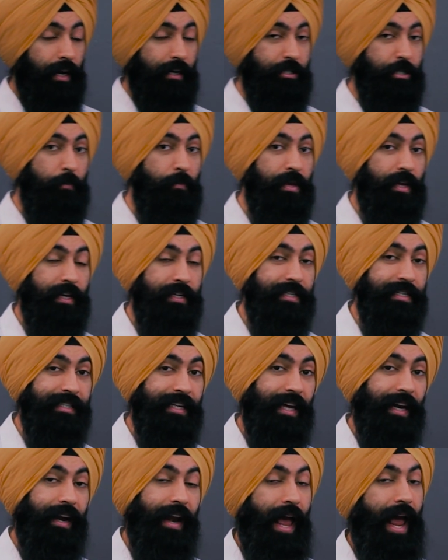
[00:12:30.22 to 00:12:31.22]
assuming you can
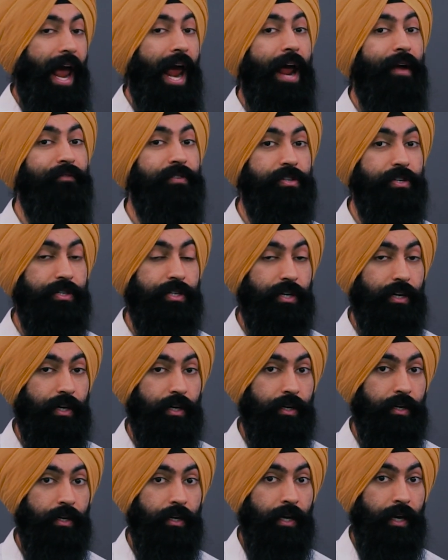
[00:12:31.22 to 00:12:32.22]
just get an average
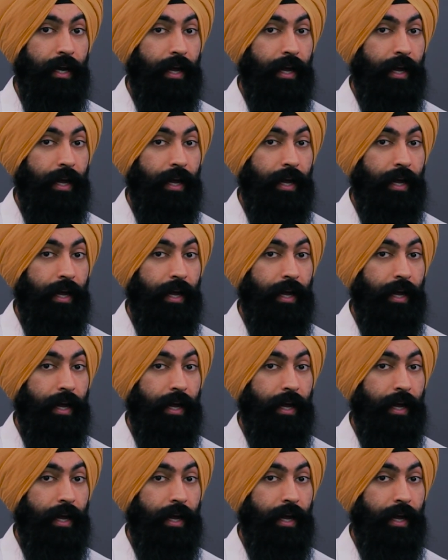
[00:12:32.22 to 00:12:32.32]
return,